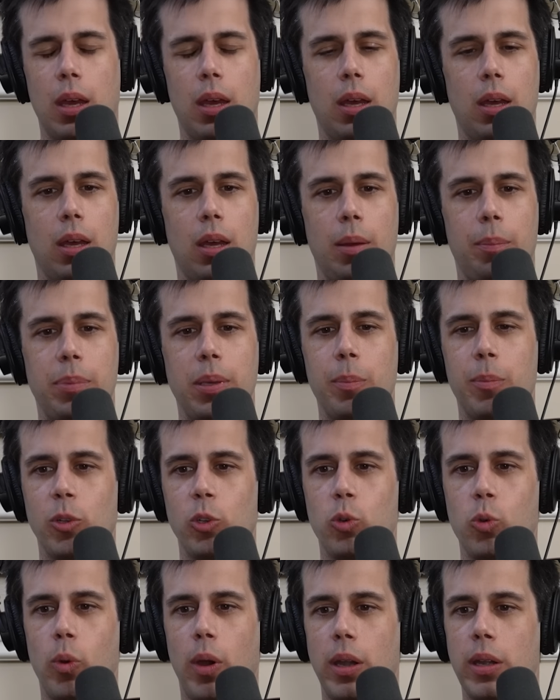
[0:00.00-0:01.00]
Uh, people
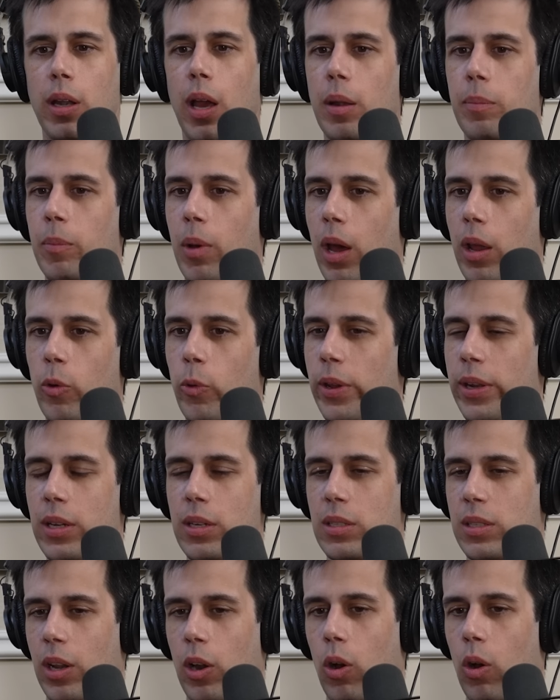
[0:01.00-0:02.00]
who are not
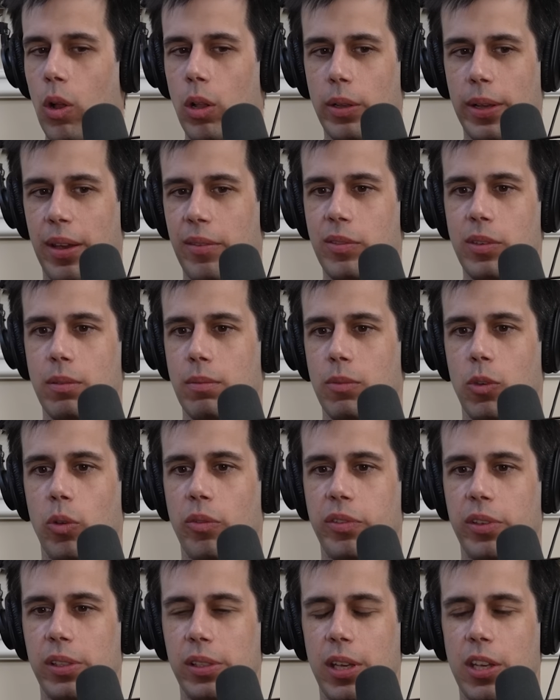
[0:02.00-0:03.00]
moderators at all have no
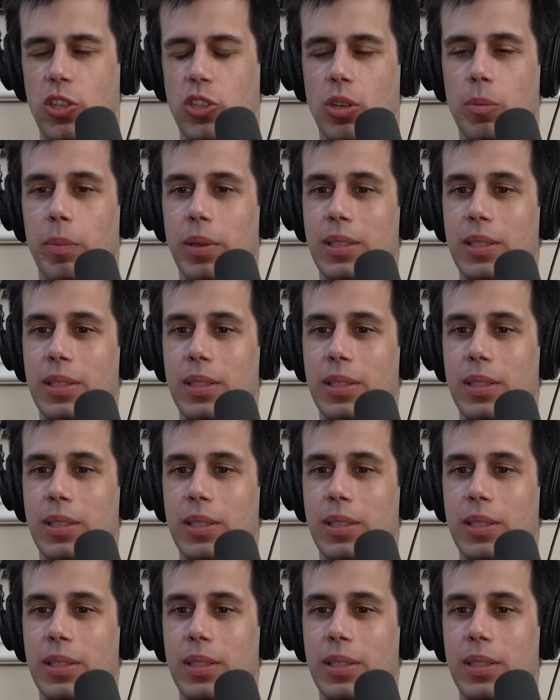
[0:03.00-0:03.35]
affiliation,